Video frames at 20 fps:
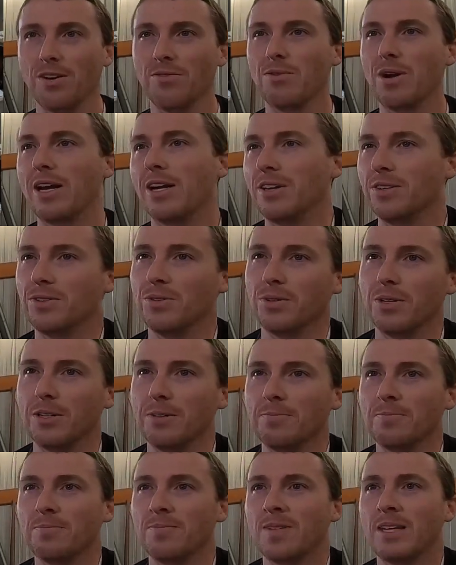I've ran into
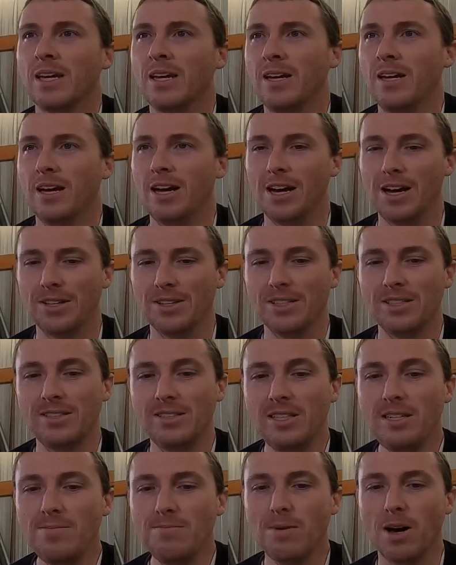it. The
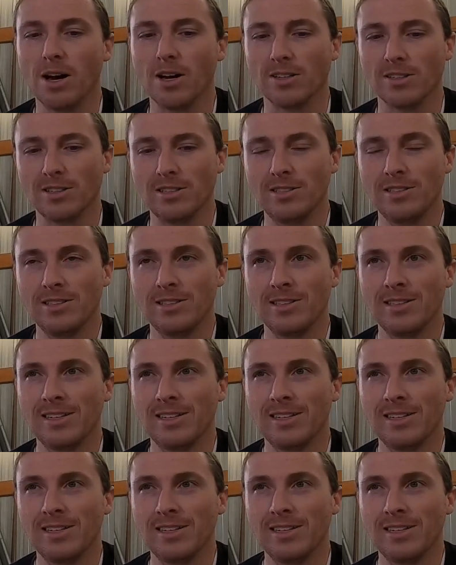C model